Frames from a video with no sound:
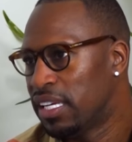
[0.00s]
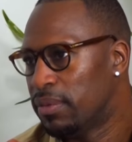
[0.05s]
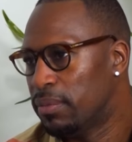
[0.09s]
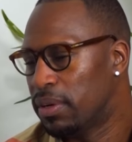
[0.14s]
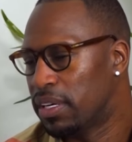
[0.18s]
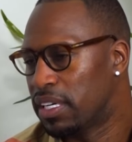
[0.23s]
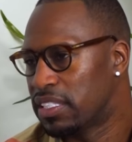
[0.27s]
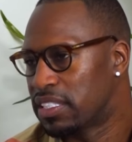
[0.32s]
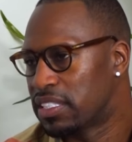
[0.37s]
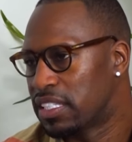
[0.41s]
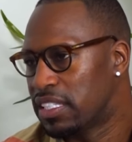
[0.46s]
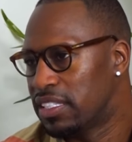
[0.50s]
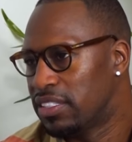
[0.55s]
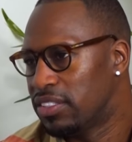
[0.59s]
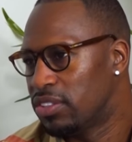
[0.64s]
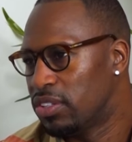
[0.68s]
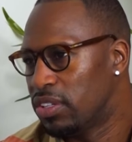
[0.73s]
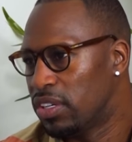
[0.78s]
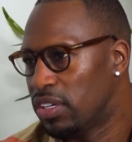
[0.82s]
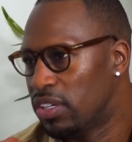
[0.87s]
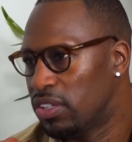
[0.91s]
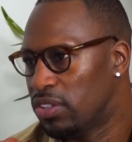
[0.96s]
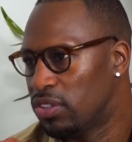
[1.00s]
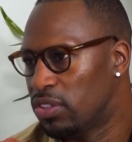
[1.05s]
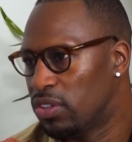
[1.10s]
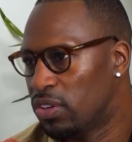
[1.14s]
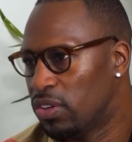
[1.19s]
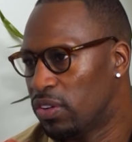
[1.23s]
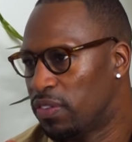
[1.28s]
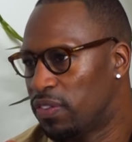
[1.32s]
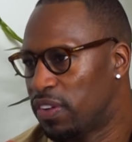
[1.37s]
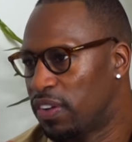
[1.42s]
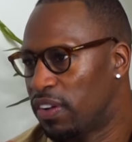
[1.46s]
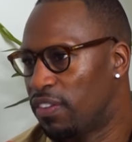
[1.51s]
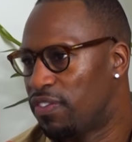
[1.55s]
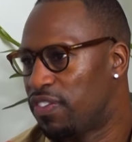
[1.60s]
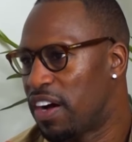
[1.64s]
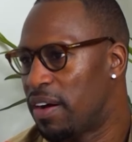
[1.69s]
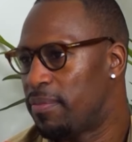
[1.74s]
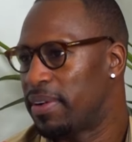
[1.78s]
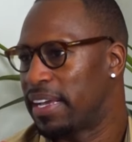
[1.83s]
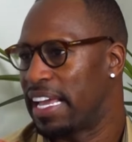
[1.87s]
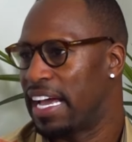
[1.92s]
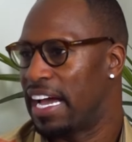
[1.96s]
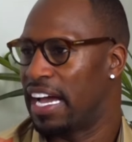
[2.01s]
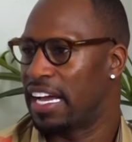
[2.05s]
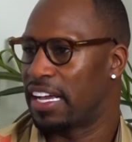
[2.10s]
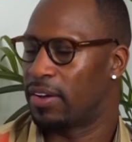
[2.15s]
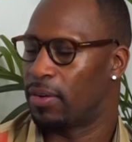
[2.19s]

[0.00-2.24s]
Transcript: because, if I'm a guy